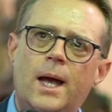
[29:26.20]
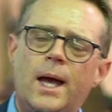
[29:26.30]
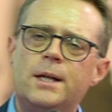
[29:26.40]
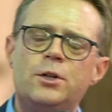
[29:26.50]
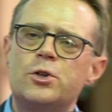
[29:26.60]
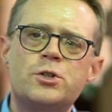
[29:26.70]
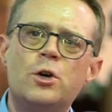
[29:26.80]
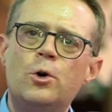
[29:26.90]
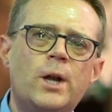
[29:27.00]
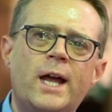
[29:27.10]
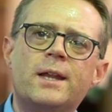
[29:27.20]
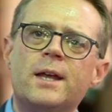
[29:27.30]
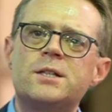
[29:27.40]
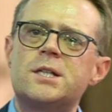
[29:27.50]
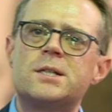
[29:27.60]
It doesn't go like
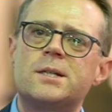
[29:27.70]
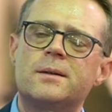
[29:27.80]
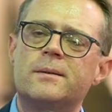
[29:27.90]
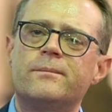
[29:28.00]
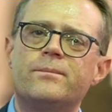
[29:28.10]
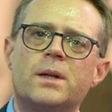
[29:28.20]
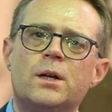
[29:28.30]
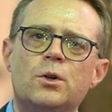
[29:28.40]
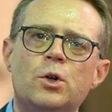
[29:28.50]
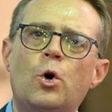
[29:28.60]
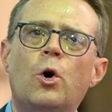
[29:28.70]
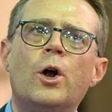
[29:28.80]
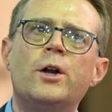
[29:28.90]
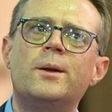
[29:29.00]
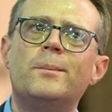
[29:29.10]
this:
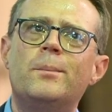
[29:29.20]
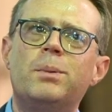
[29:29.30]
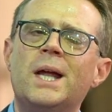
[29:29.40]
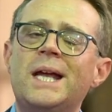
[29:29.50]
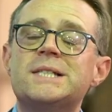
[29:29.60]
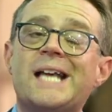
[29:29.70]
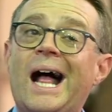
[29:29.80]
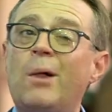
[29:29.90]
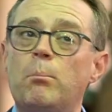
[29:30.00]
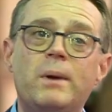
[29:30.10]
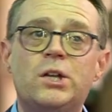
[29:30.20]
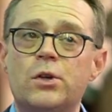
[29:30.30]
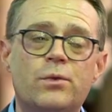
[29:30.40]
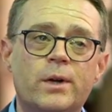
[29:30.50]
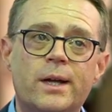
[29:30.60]
"Lord, please help me
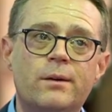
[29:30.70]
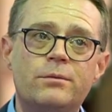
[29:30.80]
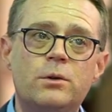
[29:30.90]
to forgive."